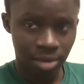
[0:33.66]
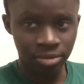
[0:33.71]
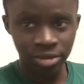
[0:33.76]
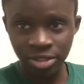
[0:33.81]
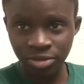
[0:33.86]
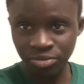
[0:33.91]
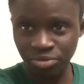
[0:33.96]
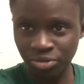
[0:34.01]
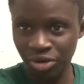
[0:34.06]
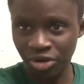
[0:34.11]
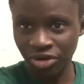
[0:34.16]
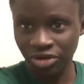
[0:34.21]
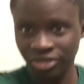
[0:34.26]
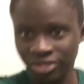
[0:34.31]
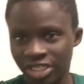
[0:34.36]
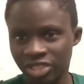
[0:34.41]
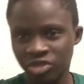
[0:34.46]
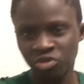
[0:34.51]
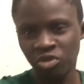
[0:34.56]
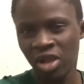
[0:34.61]
I'm just
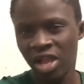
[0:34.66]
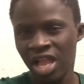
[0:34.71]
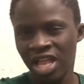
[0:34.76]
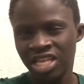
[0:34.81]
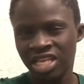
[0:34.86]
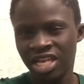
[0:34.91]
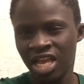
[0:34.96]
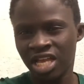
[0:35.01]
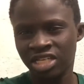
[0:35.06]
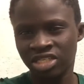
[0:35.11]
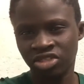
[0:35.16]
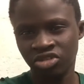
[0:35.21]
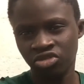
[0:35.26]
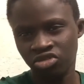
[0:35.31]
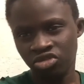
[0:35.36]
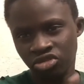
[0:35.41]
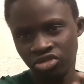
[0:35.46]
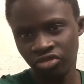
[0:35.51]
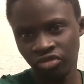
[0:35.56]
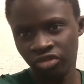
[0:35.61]
bored. Just why I, I
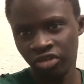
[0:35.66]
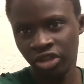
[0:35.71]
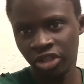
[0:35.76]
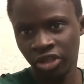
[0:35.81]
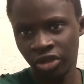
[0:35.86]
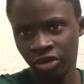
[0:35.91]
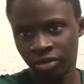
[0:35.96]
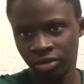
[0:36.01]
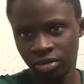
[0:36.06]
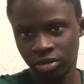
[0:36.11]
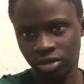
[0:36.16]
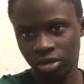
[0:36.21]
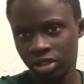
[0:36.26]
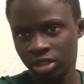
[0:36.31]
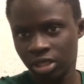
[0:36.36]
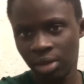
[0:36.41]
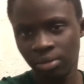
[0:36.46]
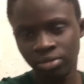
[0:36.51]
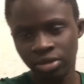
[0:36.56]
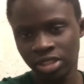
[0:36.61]
just do YouTube video.
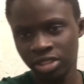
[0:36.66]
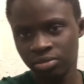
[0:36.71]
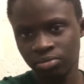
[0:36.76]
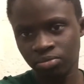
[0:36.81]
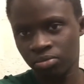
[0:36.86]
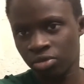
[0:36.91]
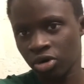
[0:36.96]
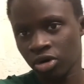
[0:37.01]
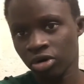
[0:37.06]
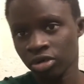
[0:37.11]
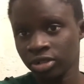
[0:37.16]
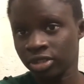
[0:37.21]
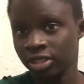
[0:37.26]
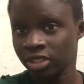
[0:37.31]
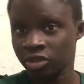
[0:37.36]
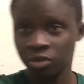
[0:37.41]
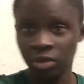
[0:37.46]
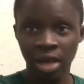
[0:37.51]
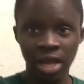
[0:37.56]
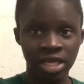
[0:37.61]
I'm just
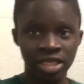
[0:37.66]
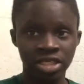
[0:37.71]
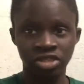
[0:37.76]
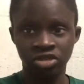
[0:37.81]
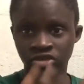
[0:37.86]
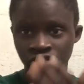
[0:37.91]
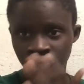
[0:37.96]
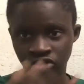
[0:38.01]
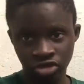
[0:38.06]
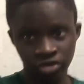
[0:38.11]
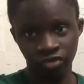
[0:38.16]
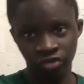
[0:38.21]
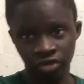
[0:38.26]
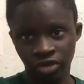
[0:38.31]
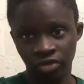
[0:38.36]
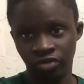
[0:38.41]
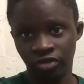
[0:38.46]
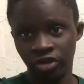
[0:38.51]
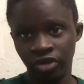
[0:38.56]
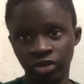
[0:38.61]
bored. Just why I just do
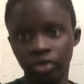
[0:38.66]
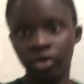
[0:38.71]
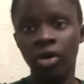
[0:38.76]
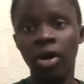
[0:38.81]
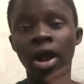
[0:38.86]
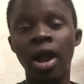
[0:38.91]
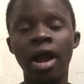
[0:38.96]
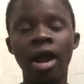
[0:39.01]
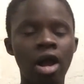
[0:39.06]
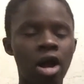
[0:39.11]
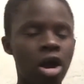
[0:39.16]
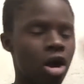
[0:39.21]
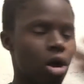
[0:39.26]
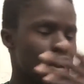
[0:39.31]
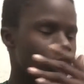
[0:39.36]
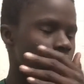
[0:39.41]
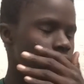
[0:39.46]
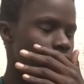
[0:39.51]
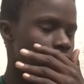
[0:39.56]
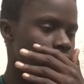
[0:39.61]
YouTube video for you.
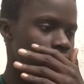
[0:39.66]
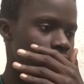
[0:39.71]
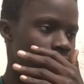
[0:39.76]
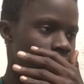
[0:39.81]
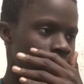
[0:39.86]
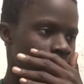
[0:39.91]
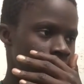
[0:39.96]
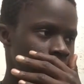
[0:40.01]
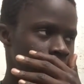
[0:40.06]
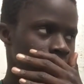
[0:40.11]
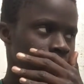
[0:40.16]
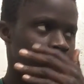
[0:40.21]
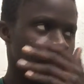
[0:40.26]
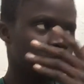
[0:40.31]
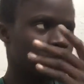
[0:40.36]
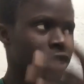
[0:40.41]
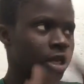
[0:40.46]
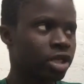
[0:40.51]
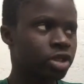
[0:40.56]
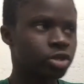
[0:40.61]
Um,
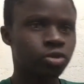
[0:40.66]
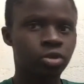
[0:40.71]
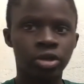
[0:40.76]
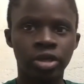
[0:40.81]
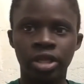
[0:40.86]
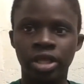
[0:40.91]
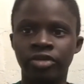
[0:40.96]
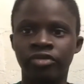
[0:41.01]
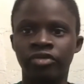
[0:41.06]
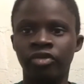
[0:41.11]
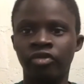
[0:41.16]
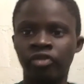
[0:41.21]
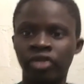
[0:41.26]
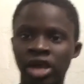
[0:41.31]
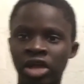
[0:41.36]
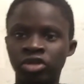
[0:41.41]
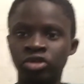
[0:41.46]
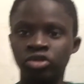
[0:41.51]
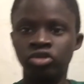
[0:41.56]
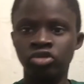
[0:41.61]
the next one, if,
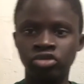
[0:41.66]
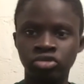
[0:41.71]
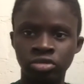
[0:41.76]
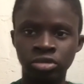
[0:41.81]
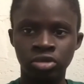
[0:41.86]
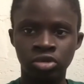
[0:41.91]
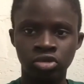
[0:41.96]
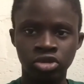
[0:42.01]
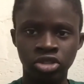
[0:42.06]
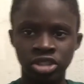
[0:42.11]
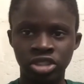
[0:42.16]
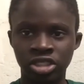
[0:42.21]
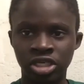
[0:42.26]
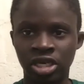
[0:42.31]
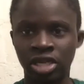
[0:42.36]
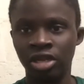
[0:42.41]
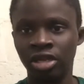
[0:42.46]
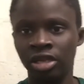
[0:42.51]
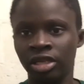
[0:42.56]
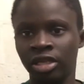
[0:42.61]
if you are new to
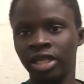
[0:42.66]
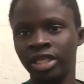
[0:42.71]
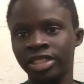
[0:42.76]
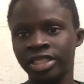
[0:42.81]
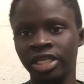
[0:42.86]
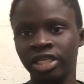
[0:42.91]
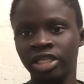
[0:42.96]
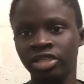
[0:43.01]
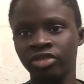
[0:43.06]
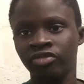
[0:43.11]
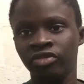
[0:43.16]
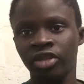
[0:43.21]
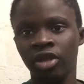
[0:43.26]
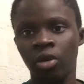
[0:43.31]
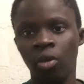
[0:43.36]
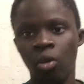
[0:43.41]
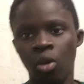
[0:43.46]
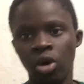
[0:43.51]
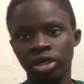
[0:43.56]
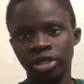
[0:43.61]
this channel, let's get this
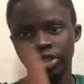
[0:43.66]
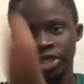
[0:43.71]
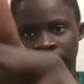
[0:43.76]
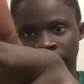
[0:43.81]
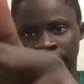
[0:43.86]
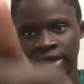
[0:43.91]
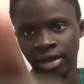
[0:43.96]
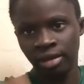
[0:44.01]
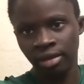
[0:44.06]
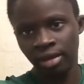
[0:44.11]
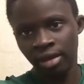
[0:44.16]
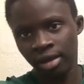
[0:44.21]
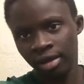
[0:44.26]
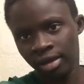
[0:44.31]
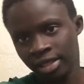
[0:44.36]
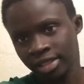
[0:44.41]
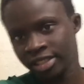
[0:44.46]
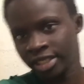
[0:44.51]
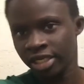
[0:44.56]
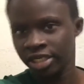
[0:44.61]
video 1K.
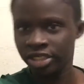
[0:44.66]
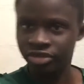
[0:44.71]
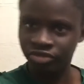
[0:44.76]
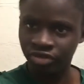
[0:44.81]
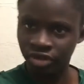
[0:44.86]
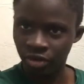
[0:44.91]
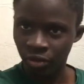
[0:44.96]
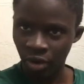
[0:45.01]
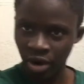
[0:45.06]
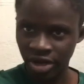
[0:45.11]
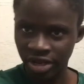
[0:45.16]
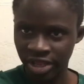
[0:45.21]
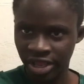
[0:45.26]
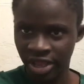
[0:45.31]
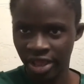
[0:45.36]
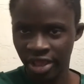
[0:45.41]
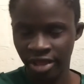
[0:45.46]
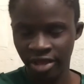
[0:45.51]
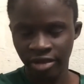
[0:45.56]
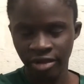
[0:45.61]
Let's get this video
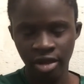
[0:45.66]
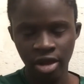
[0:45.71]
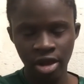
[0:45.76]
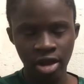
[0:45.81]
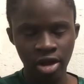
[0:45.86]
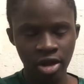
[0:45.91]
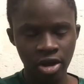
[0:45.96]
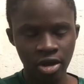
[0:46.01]
1K.